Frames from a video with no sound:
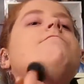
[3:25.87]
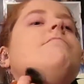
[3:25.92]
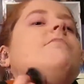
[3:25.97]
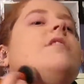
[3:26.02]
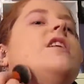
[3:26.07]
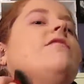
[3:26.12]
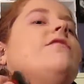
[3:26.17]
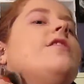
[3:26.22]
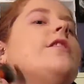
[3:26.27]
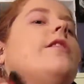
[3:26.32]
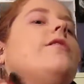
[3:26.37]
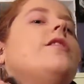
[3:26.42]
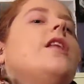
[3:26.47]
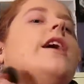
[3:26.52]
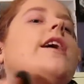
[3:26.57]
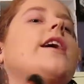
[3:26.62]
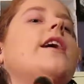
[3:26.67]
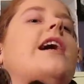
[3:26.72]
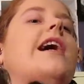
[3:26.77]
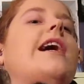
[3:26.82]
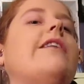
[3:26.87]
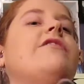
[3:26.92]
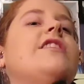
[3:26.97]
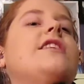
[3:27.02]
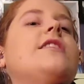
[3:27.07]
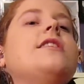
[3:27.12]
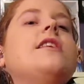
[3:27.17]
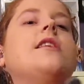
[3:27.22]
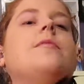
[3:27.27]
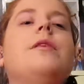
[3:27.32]
Even though, like,
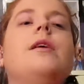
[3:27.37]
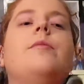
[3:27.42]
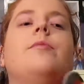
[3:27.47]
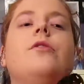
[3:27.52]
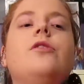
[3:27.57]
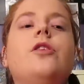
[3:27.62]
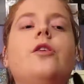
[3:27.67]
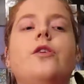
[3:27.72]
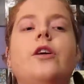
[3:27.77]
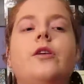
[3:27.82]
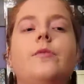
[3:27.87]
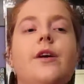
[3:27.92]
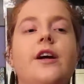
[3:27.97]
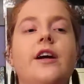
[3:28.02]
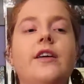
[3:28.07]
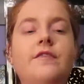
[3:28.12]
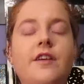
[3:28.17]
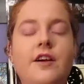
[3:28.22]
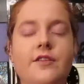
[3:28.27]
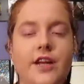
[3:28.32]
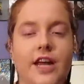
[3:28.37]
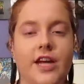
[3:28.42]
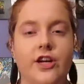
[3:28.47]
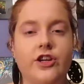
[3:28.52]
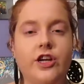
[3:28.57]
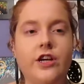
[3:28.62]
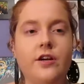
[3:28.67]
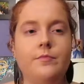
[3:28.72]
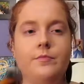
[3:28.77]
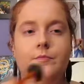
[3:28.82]
obviously people know you're wearing
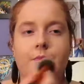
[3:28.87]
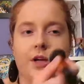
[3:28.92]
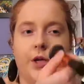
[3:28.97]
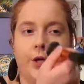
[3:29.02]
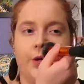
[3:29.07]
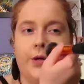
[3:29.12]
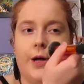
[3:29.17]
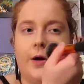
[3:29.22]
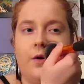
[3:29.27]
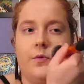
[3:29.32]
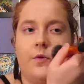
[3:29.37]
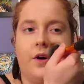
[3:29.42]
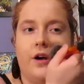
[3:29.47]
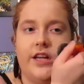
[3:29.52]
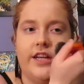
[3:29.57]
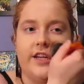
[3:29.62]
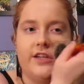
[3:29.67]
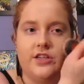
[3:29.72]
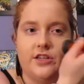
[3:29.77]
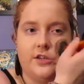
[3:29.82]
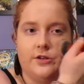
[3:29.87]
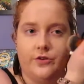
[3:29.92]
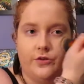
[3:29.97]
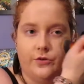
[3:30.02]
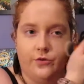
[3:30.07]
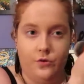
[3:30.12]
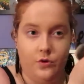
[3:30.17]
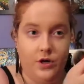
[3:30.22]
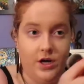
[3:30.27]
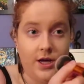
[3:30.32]
foundation, but you don't want it to
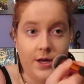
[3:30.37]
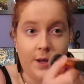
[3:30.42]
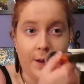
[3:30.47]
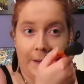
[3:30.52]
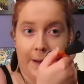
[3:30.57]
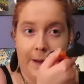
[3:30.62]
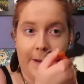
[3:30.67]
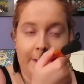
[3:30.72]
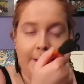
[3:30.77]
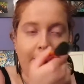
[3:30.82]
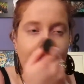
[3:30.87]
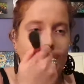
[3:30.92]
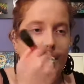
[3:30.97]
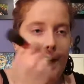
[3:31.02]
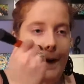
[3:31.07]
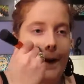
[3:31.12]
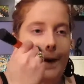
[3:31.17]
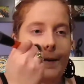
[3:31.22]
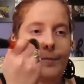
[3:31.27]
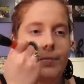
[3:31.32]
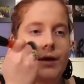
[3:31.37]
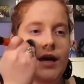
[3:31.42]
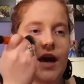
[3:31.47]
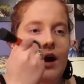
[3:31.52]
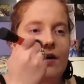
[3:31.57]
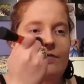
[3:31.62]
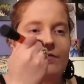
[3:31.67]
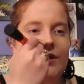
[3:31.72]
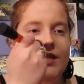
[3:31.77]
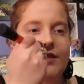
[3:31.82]
be
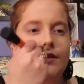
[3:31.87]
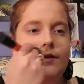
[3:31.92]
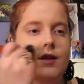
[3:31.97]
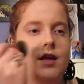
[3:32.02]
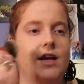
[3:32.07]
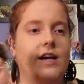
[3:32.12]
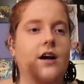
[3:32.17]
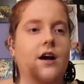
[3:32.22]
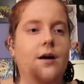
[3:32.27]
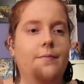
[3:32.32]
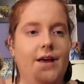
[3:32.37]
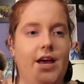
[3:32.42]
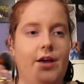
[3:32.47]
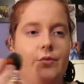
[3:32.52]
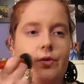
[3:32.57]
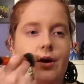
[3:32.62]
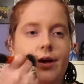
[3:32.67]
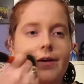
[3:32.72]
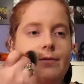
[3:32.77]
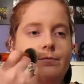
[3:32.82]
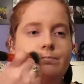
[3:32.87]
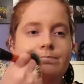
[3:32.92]
obvious in, like, a bad way.